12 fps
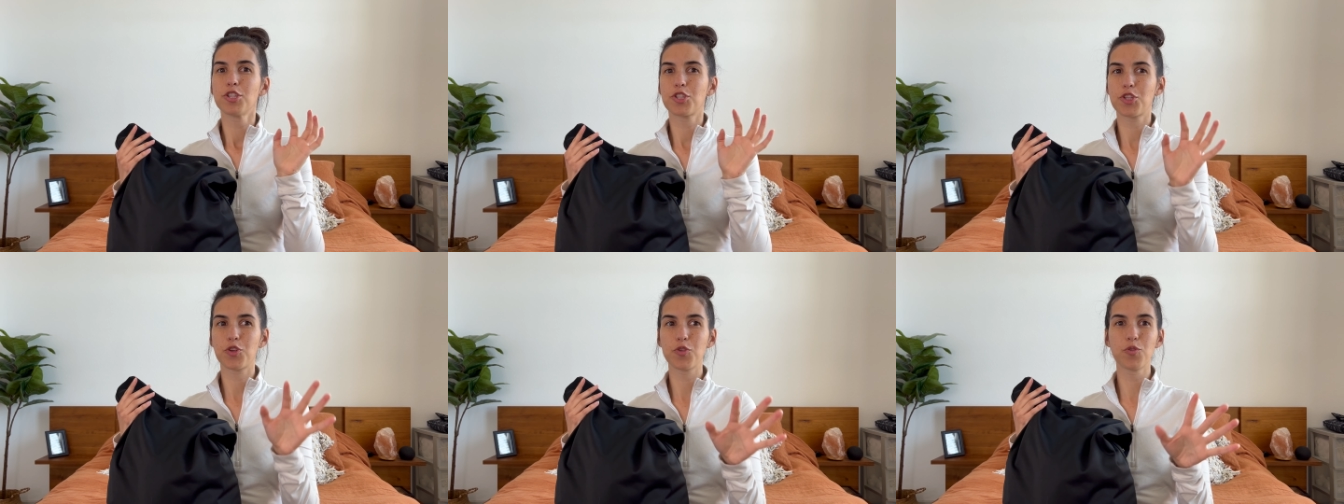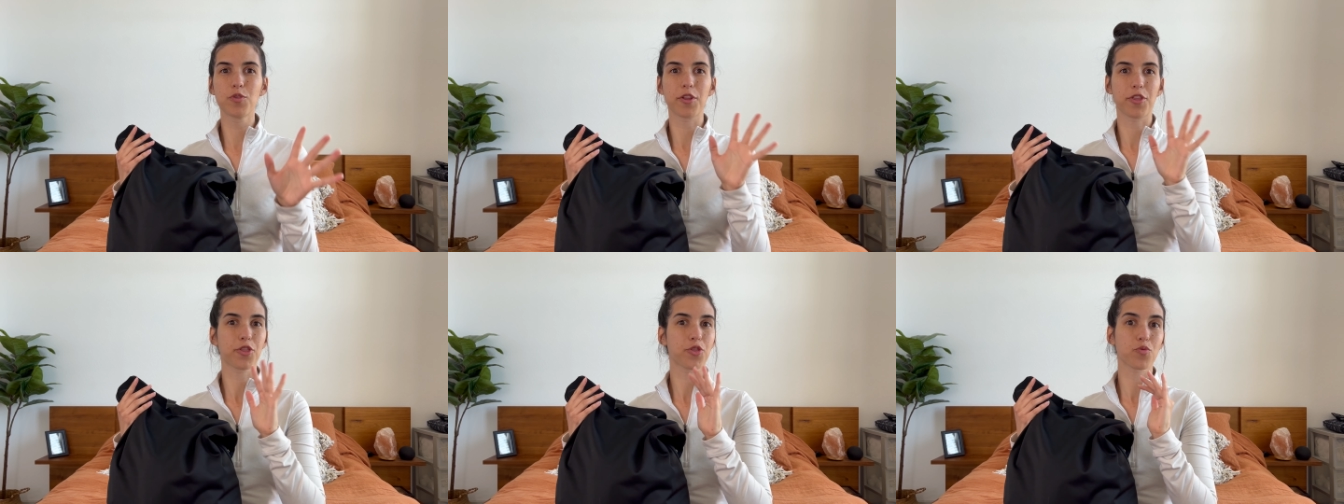2 to
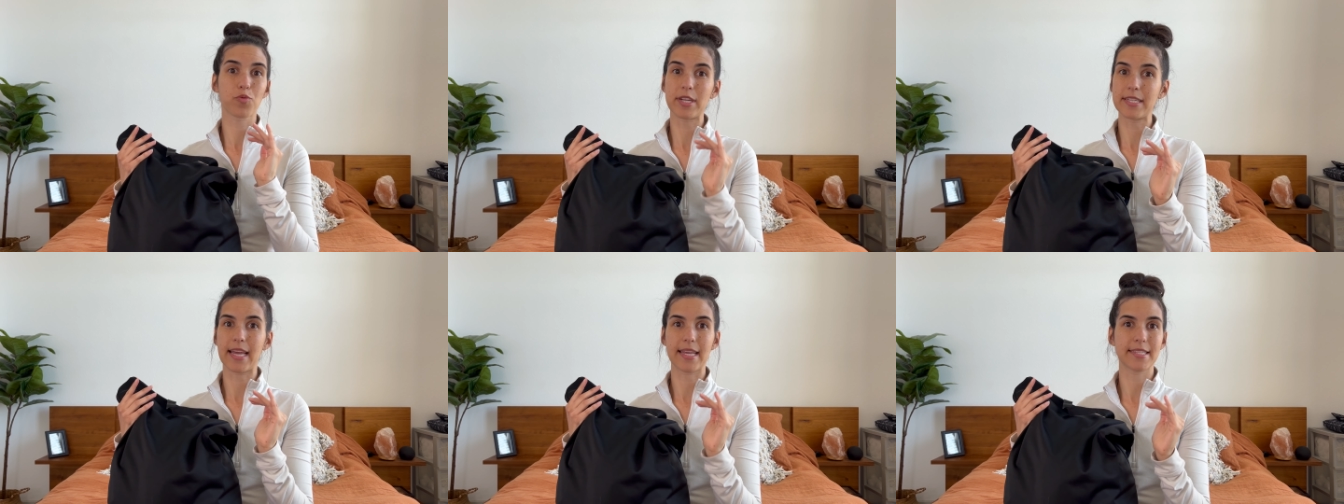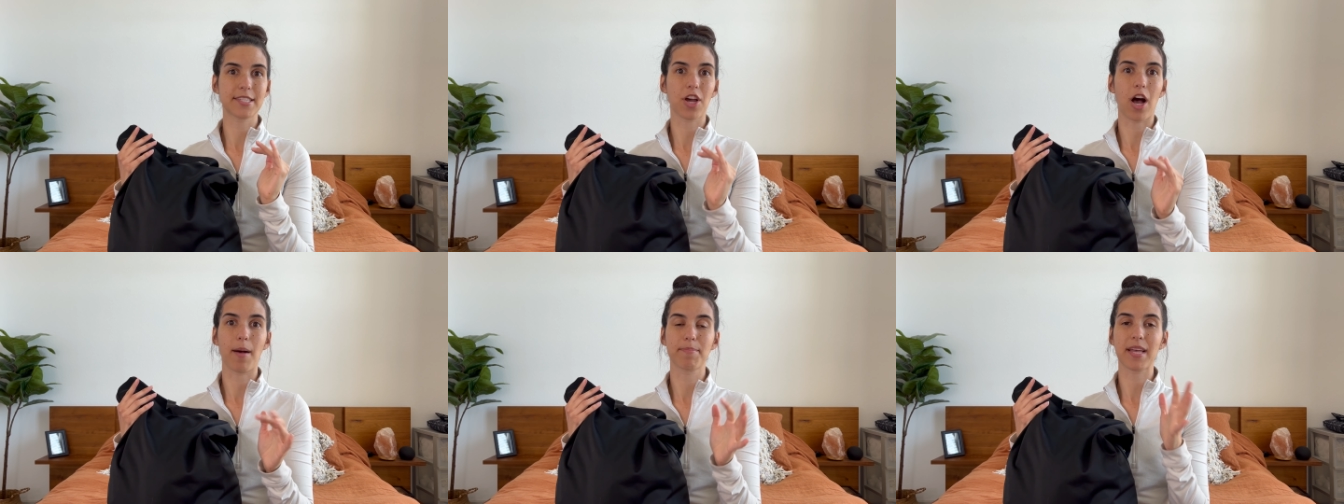3 days
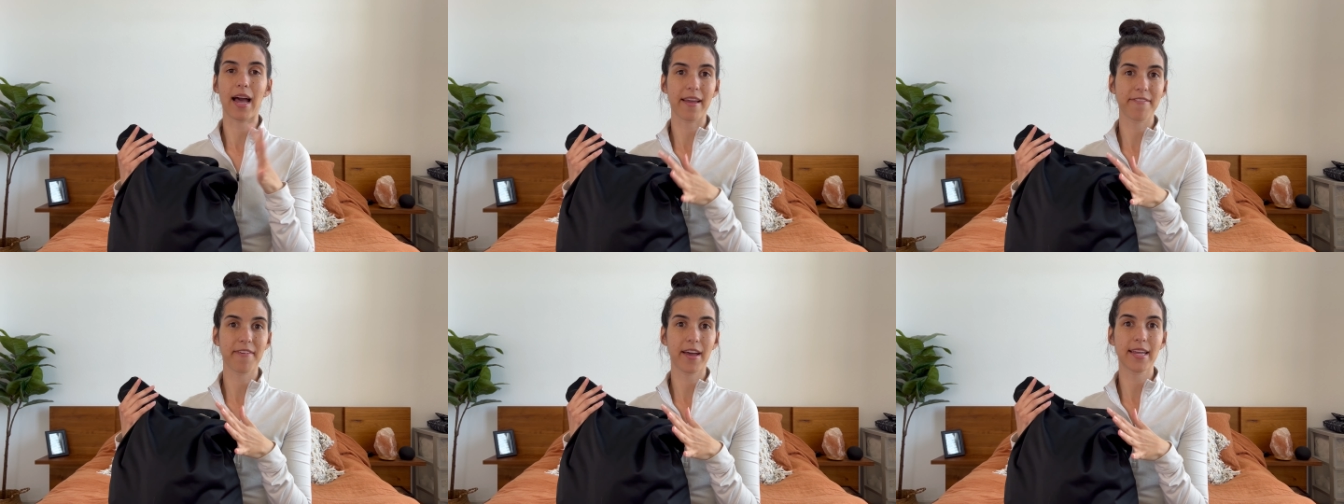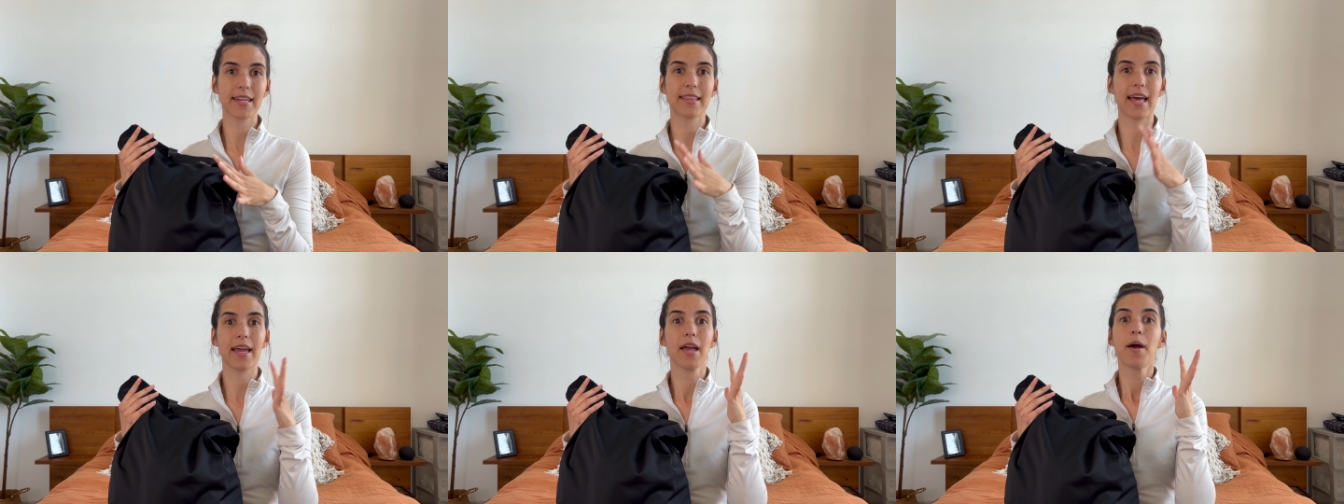tops. I find
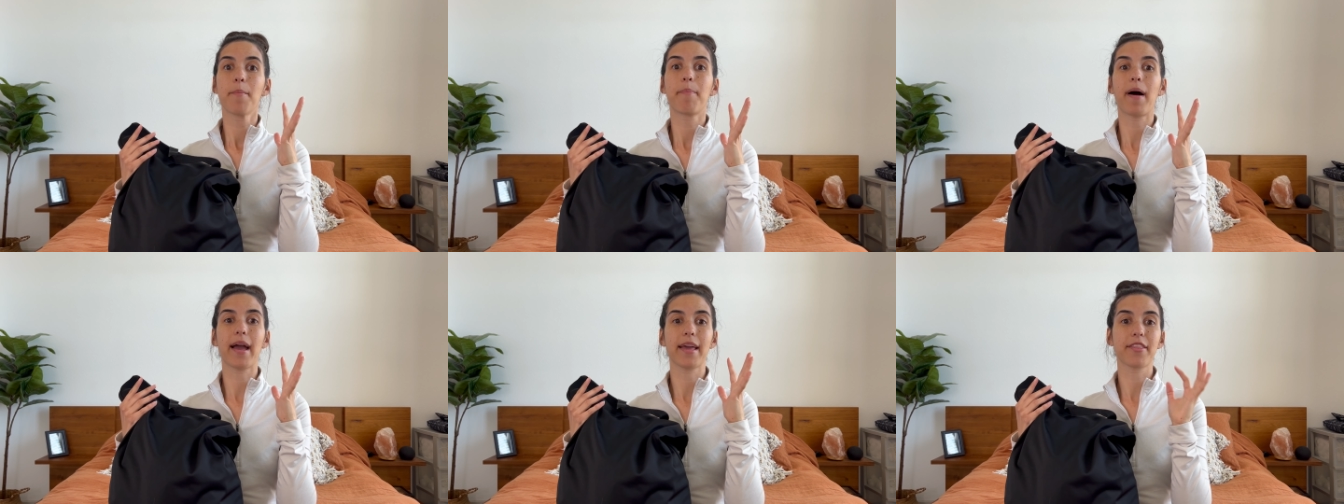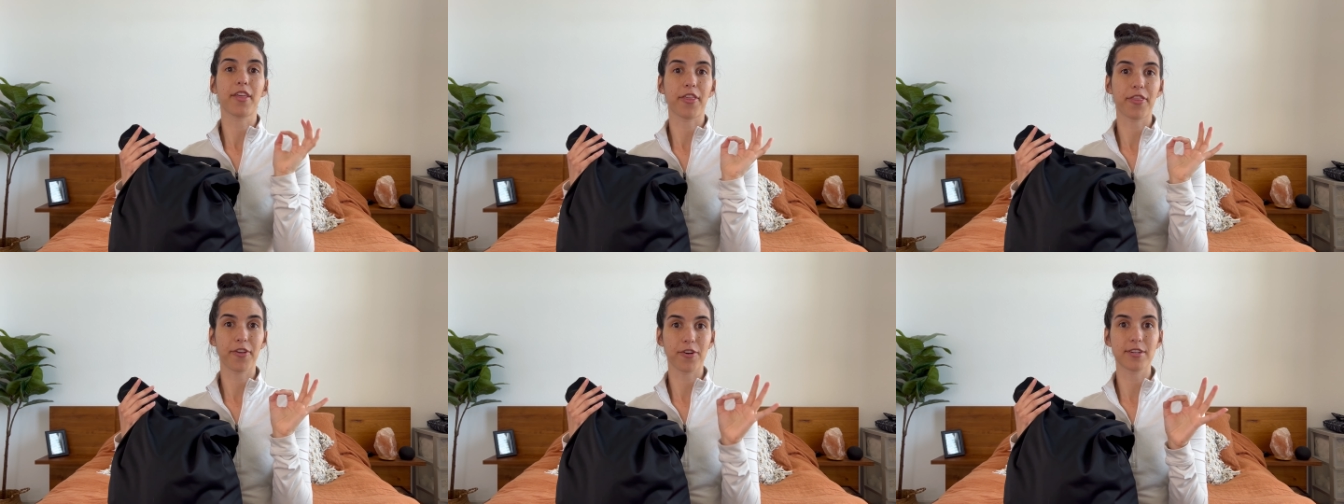that by the
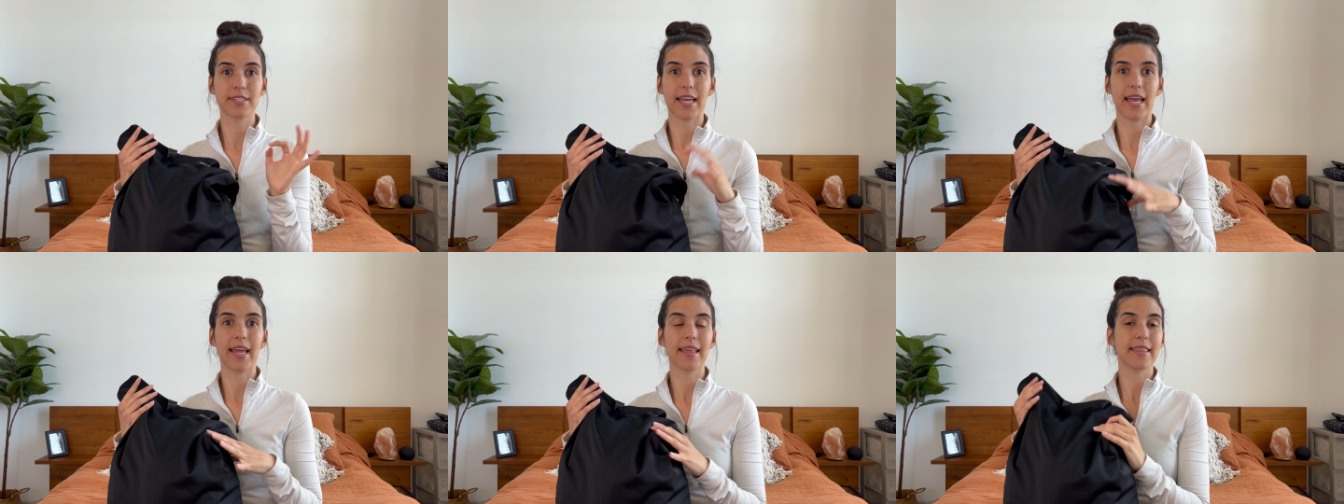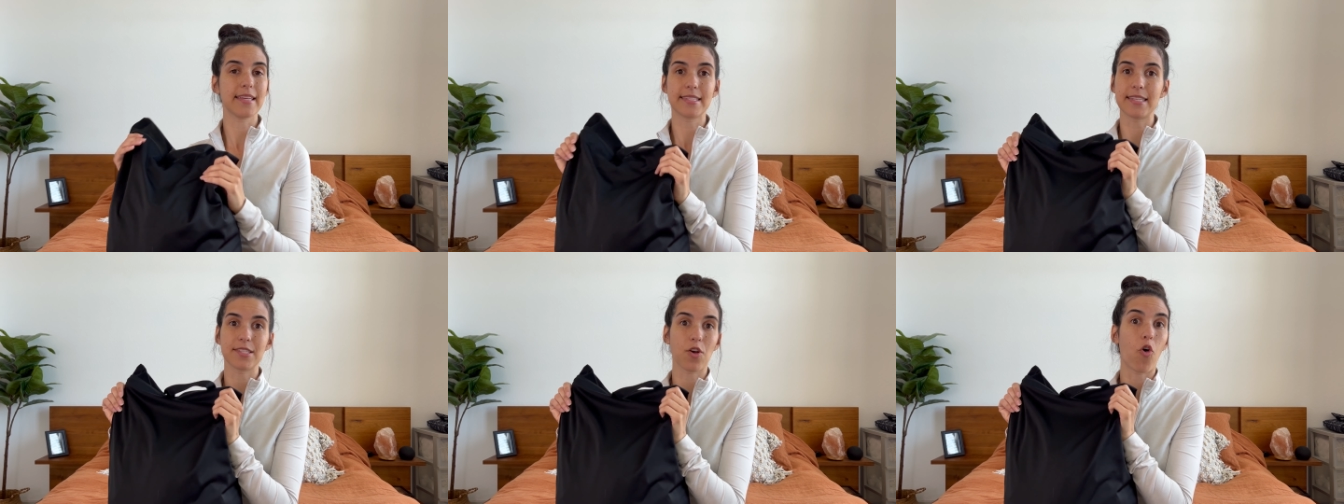3rd day, this
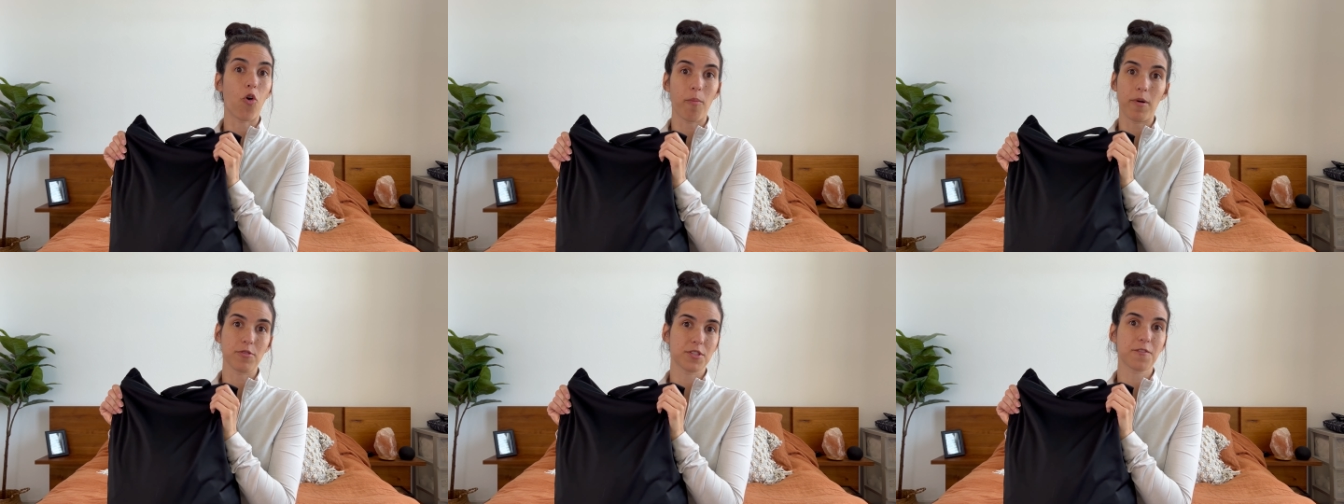is almost